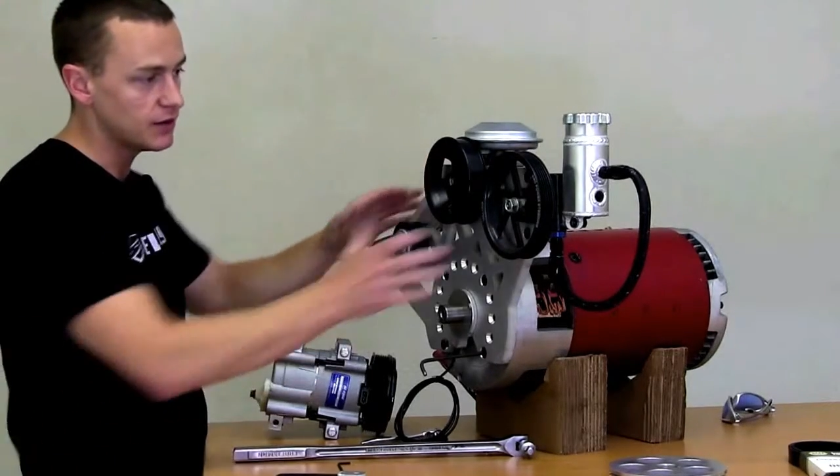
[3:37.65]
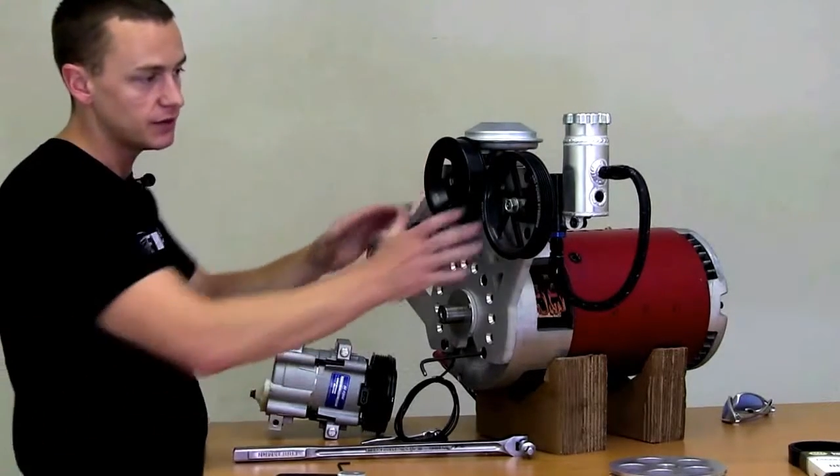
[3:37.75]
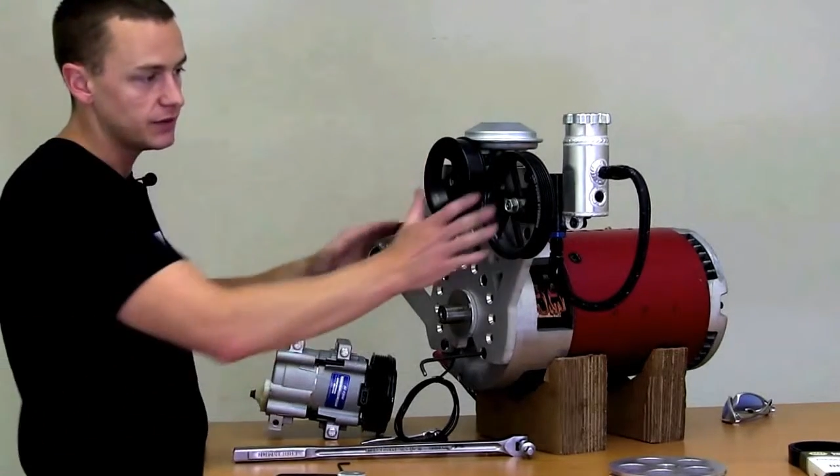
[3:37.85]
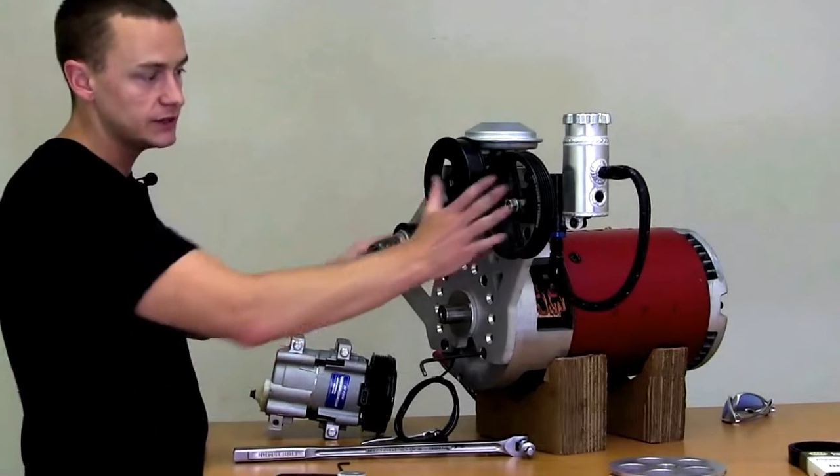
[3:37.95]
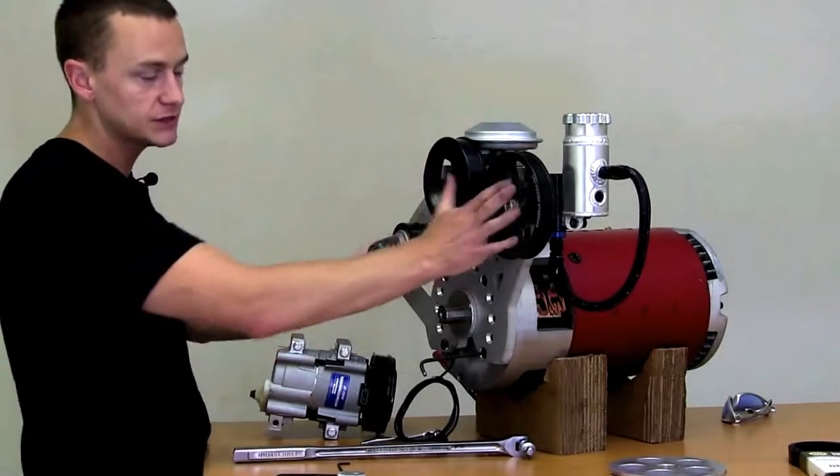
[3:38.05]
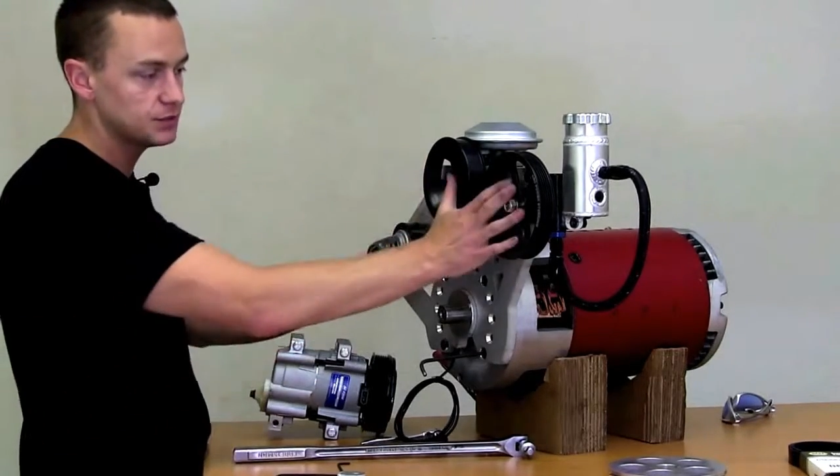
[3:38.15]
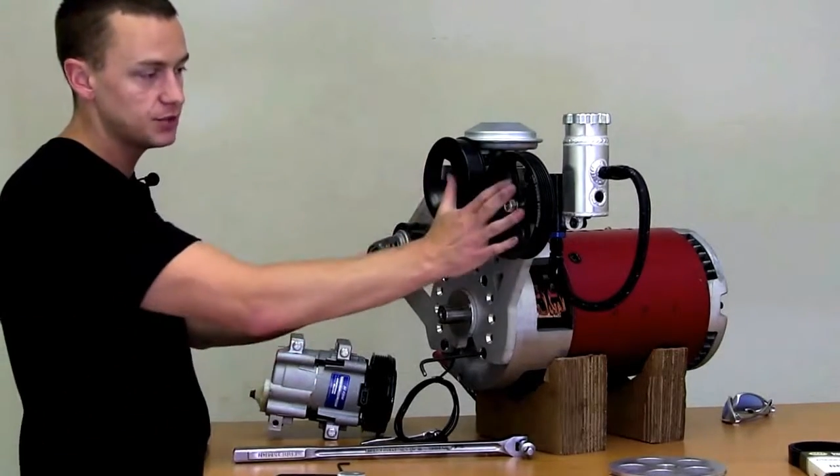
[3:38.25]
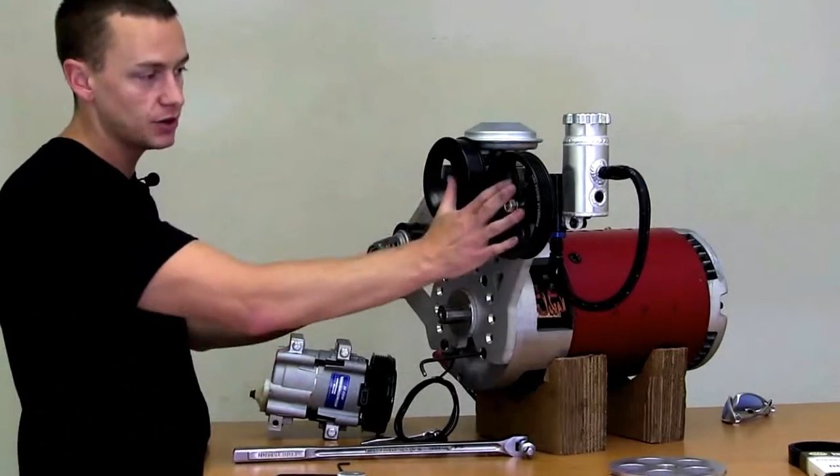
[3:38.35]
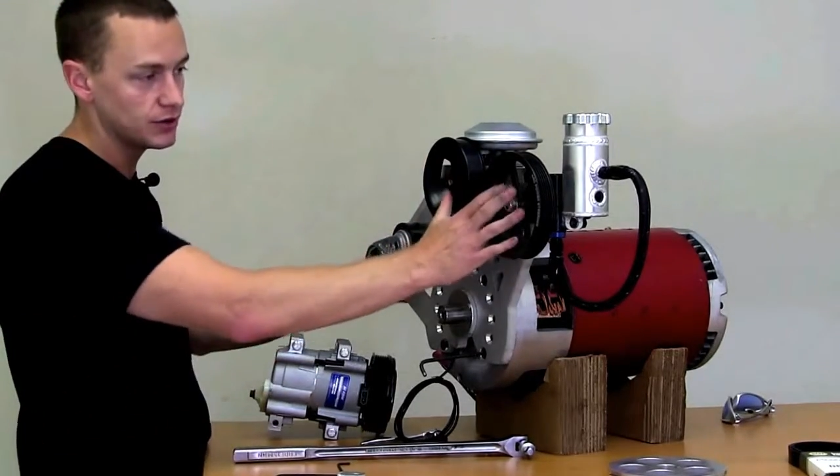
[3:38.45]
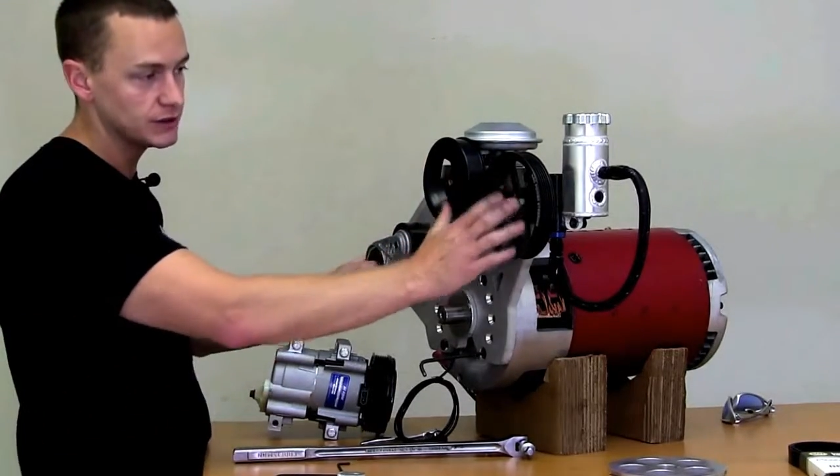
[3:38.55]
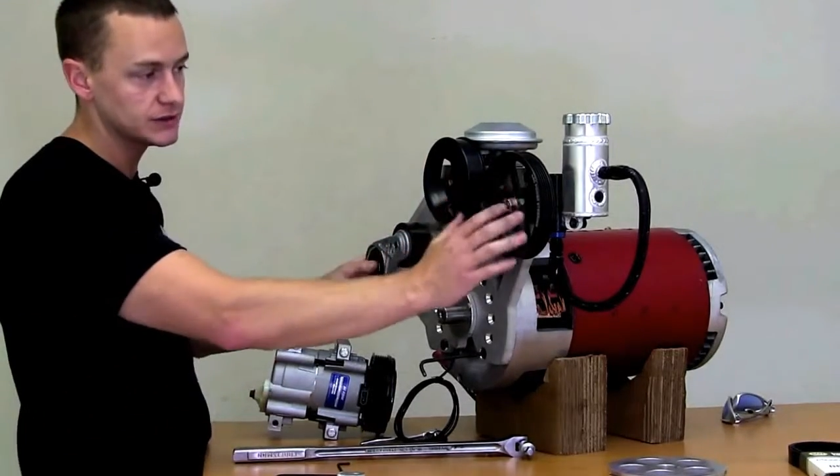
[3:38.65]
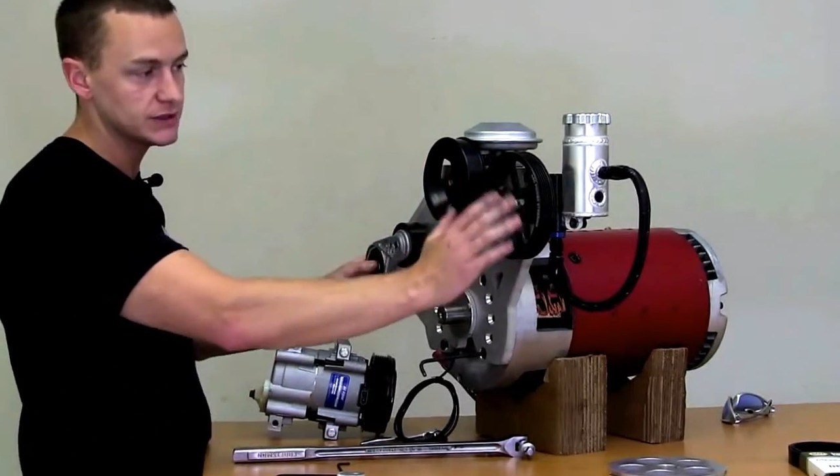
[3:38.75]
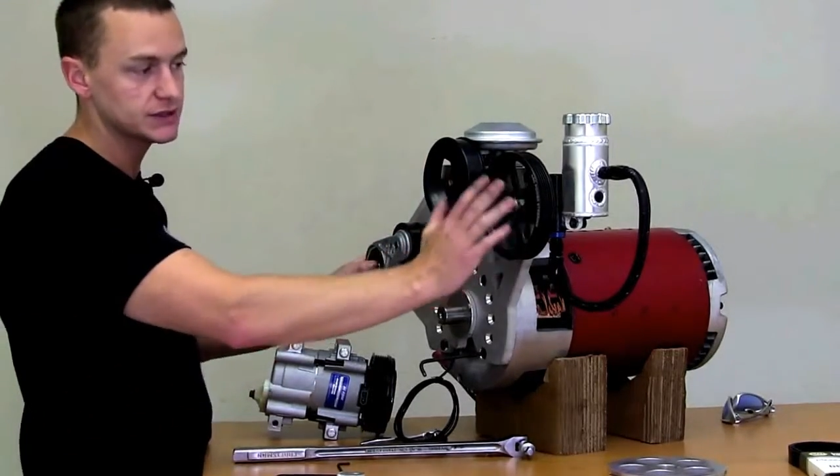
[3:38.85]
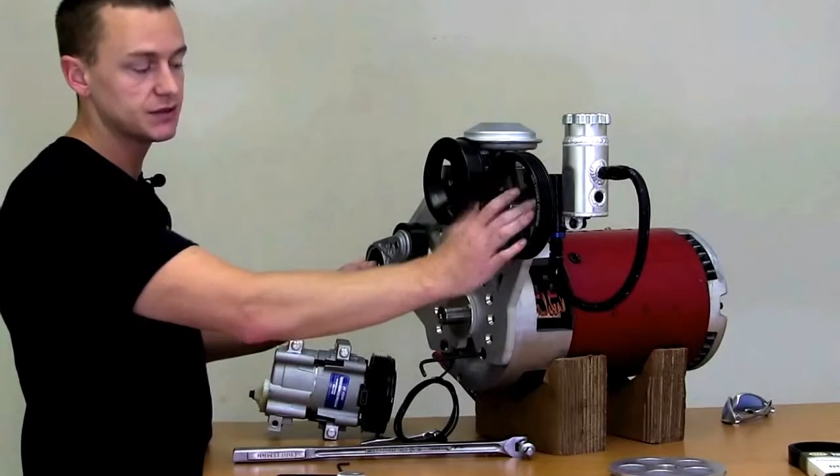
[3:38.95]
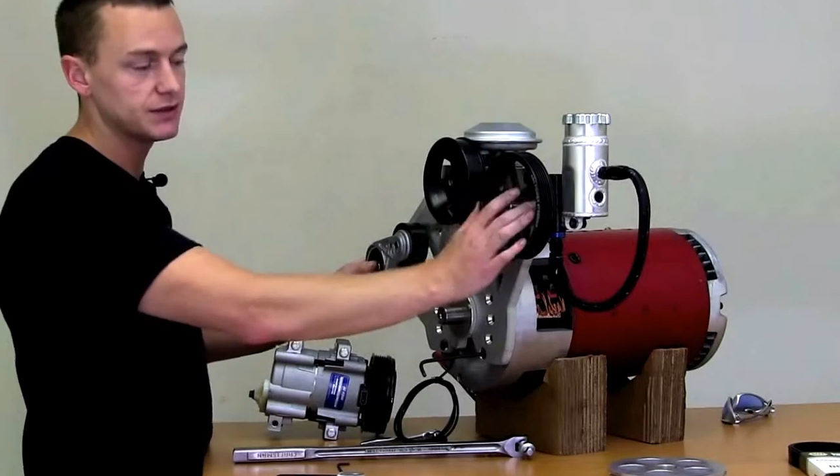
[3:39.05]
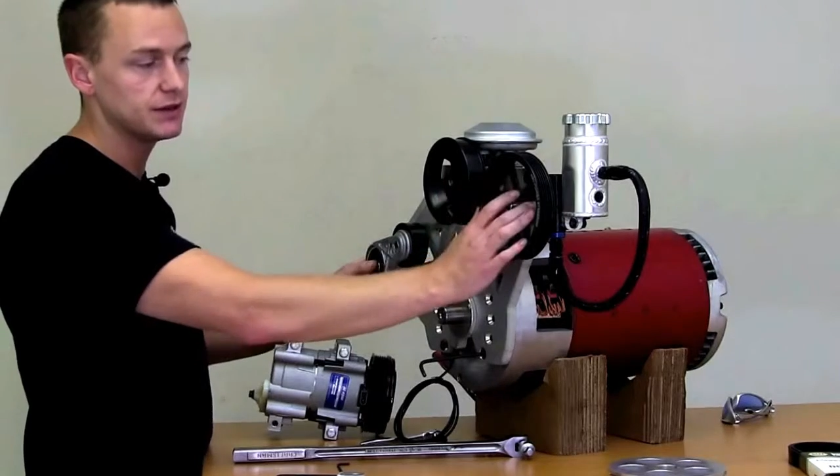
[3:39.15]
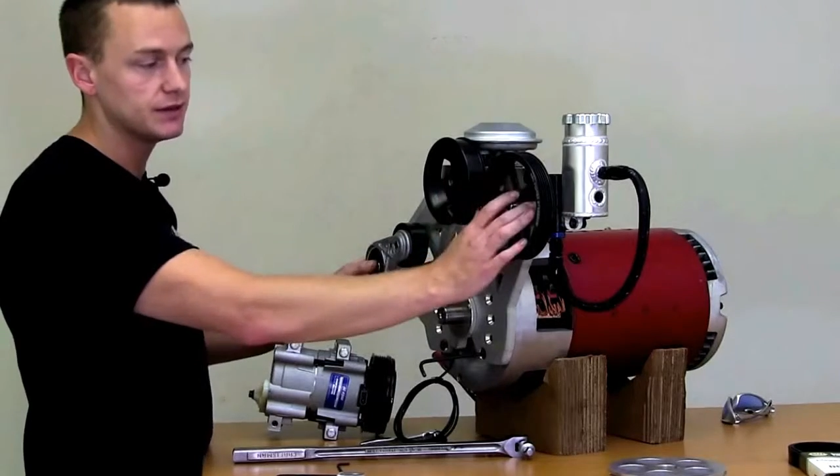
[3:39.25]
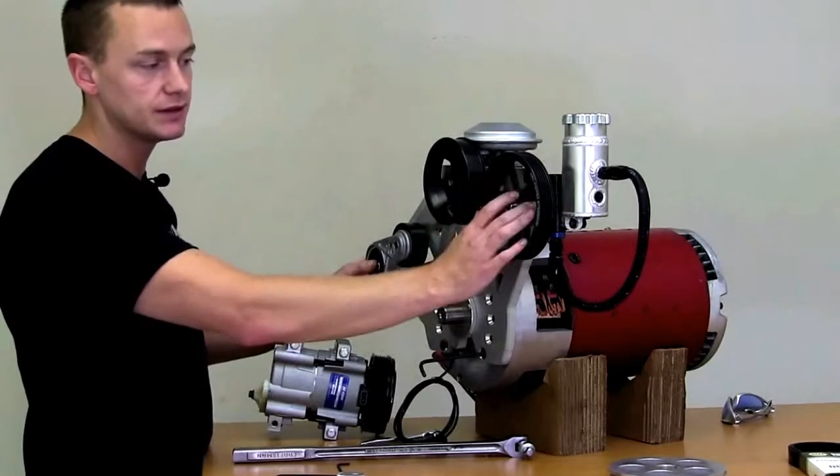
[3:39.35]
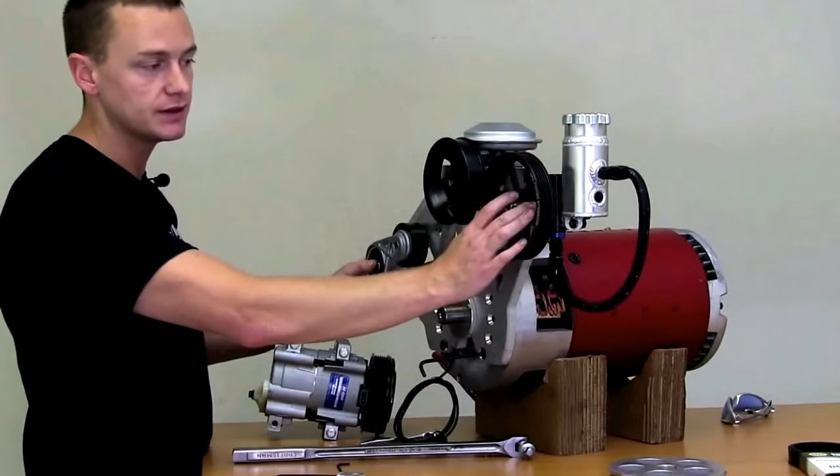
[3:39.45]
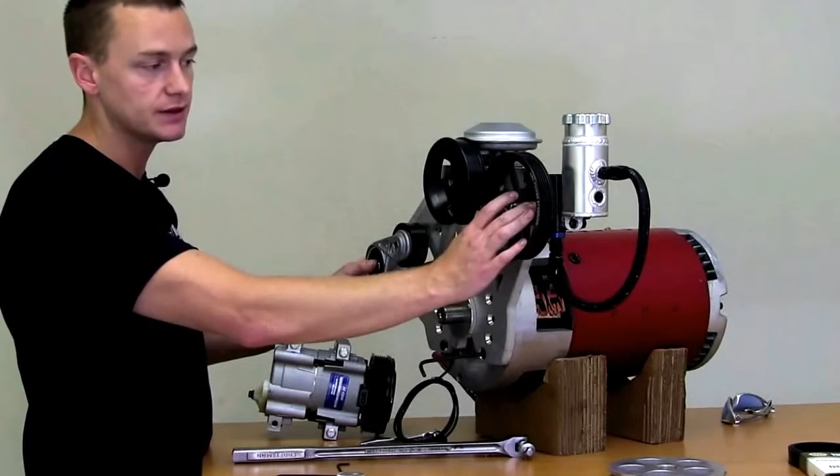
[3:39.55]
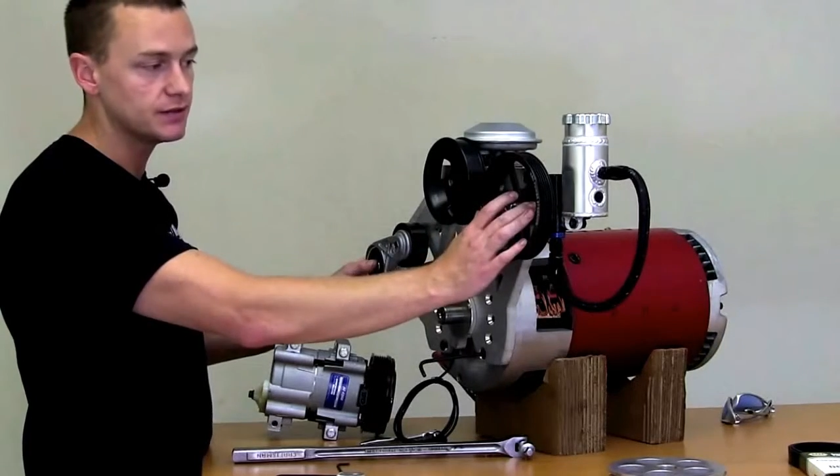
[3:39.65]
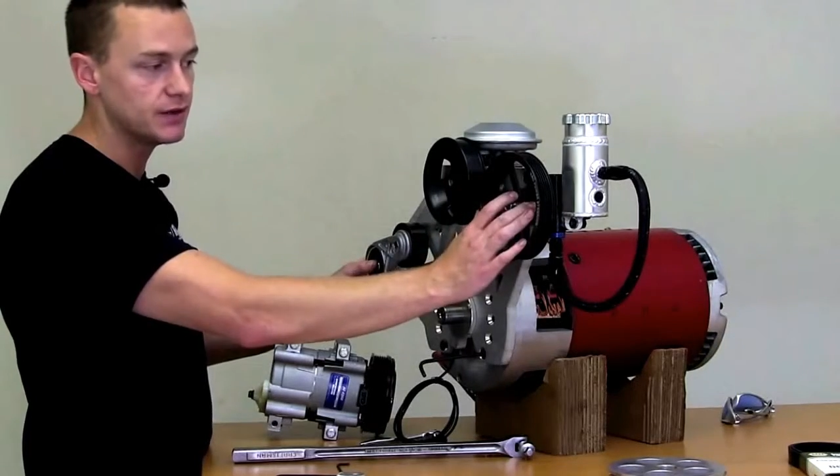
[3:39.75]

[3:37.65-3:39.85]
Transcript: These components, the